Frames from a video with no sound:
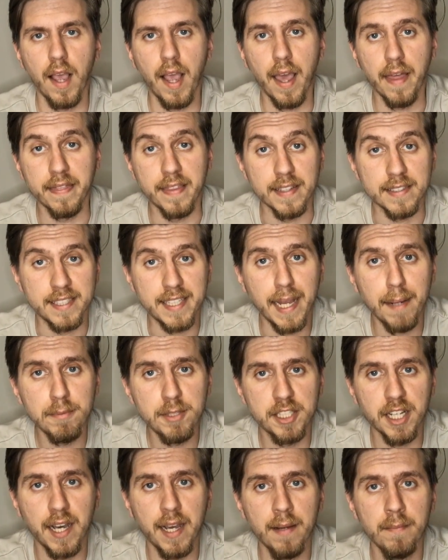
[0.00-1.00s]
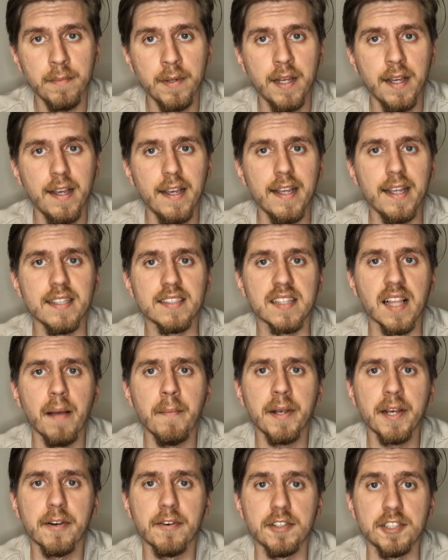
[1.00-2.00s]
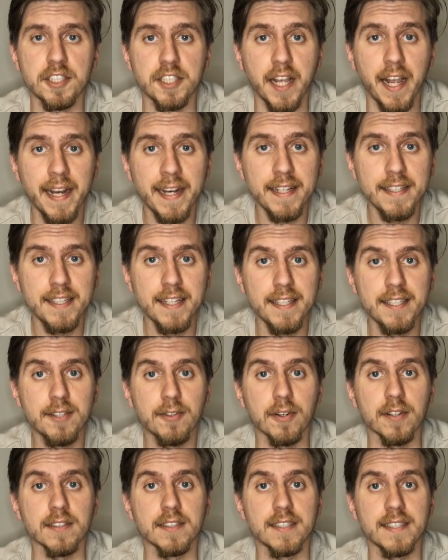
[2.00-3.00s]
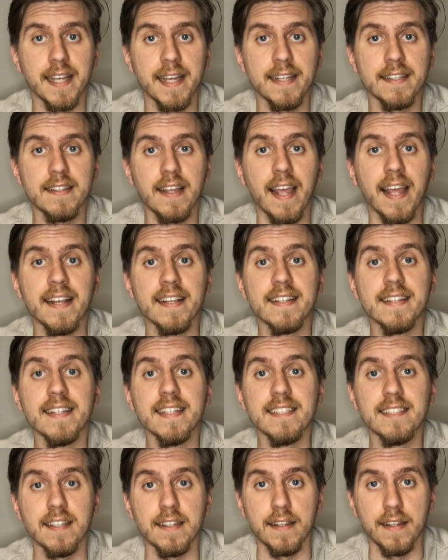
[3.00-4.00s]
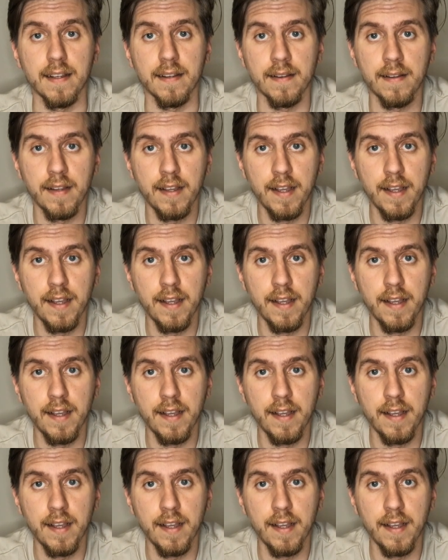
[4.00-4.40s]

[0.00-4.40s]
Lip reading: At the same time, Islam and Christianity transcend ethnicity.